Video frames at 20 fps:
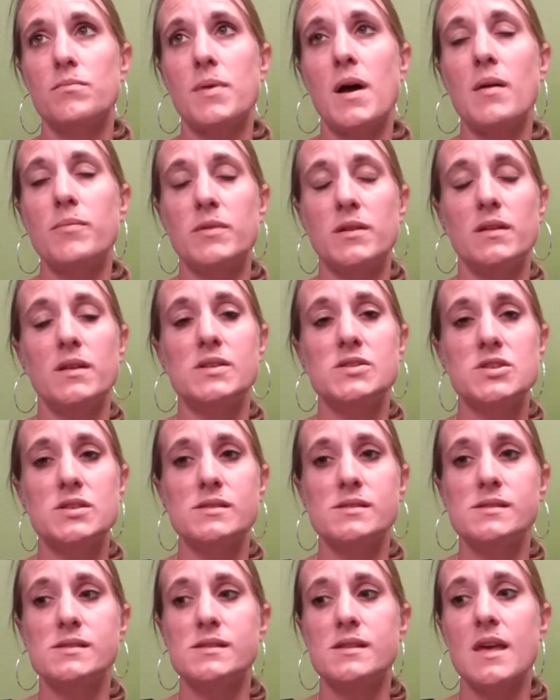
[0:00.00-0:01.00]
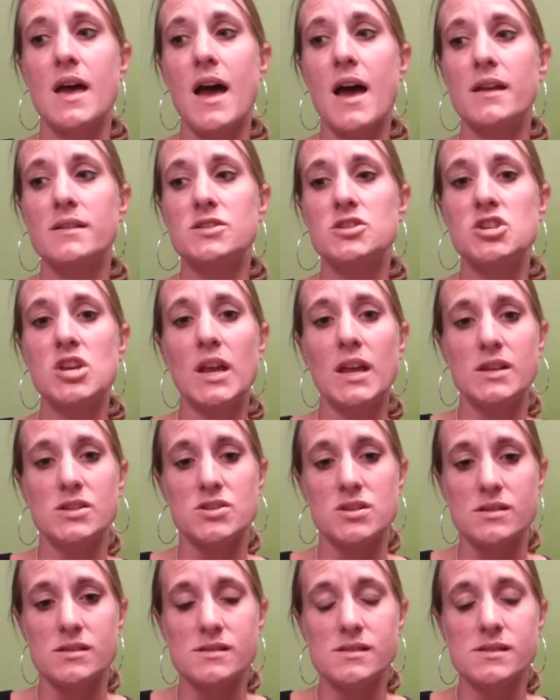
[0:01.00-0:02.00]
populations, that
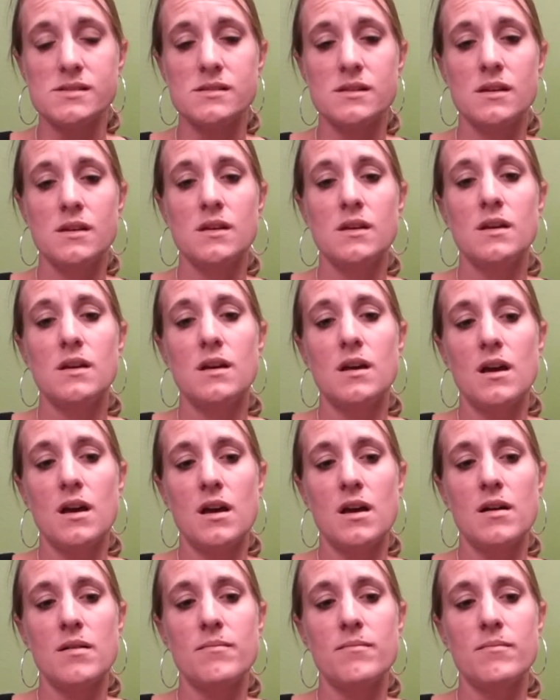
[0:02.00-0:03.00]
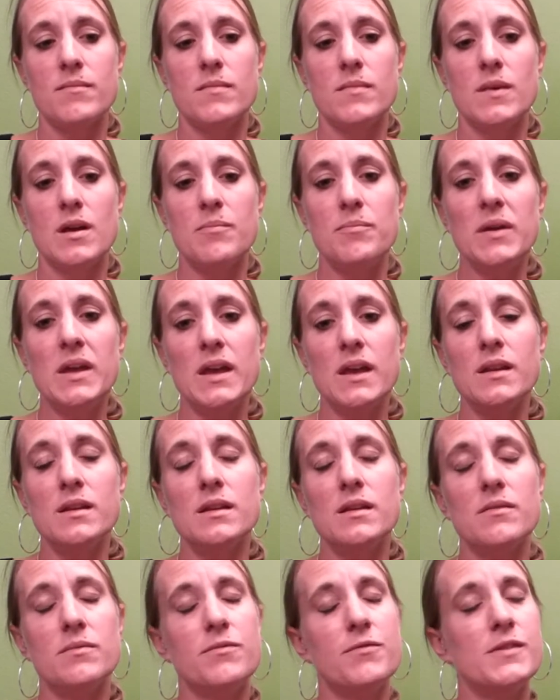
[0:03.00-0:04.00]
changes a
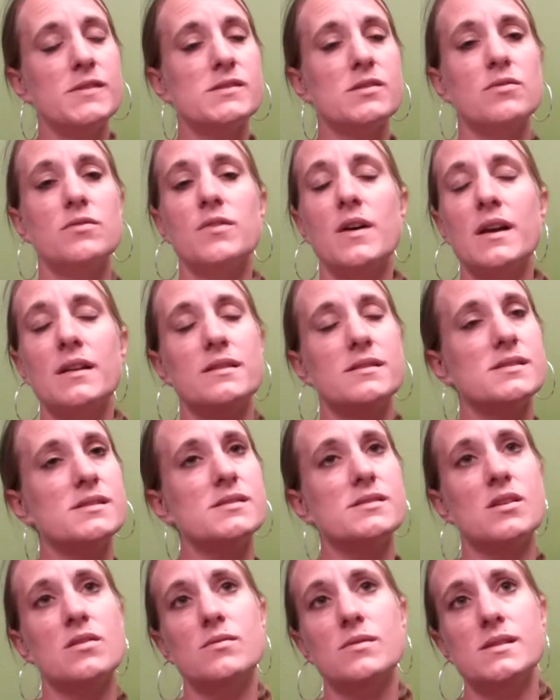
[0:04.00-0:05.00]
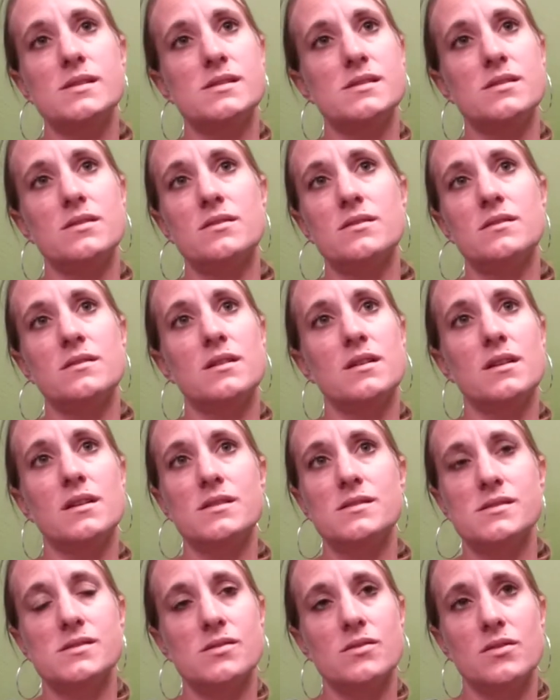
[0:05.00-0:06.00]
bit. Physical violence is always still a
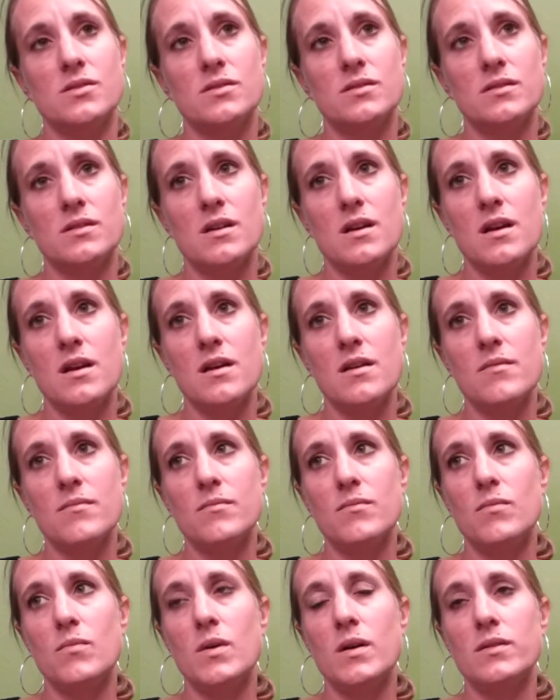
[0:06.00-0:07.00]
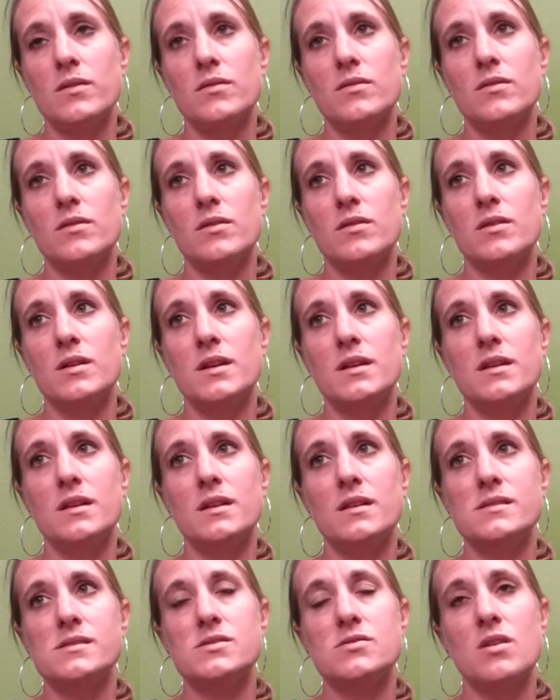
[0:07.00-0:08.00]
concern, whether they're
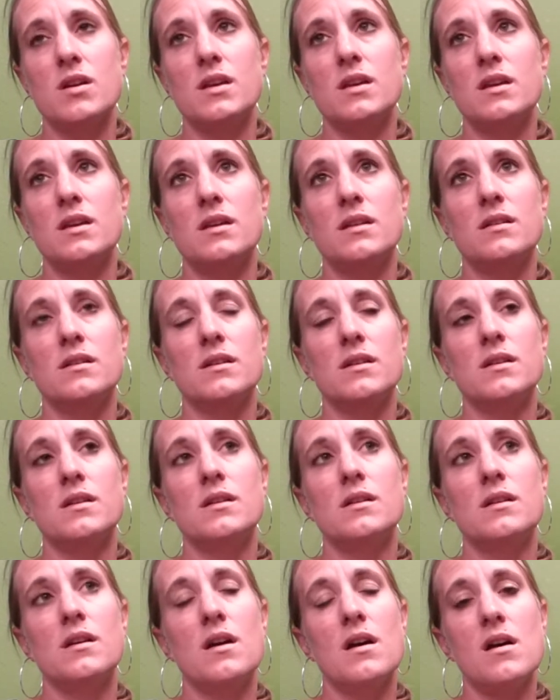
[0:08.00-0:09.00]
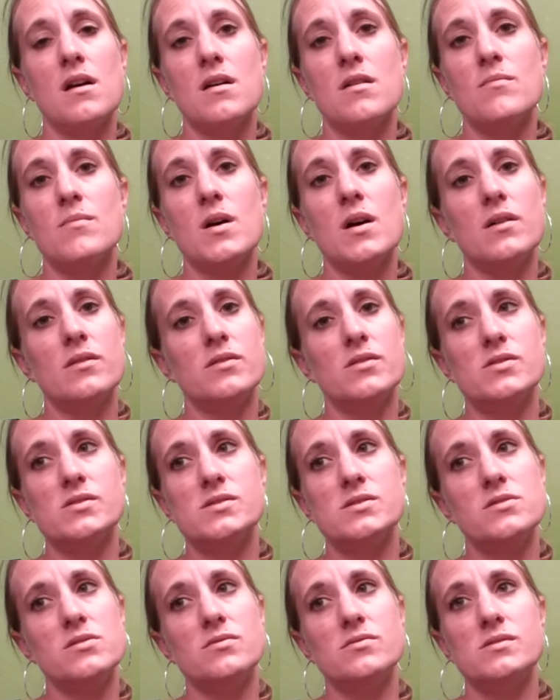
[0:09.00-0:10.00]
hitting and striking other
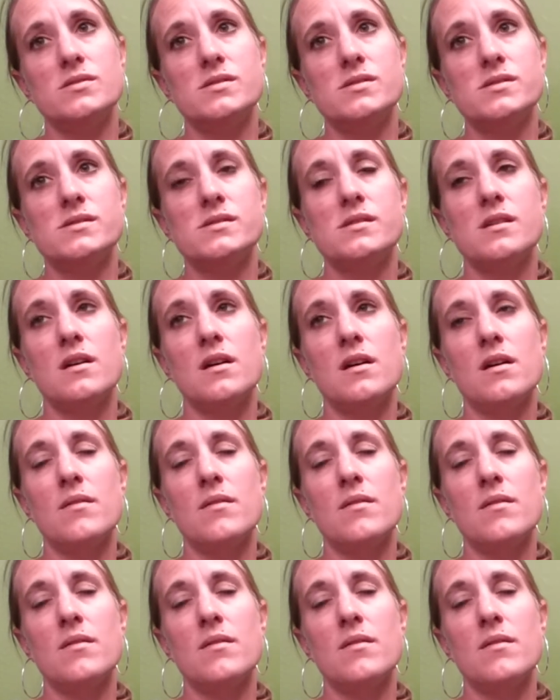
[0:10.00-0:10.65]
students.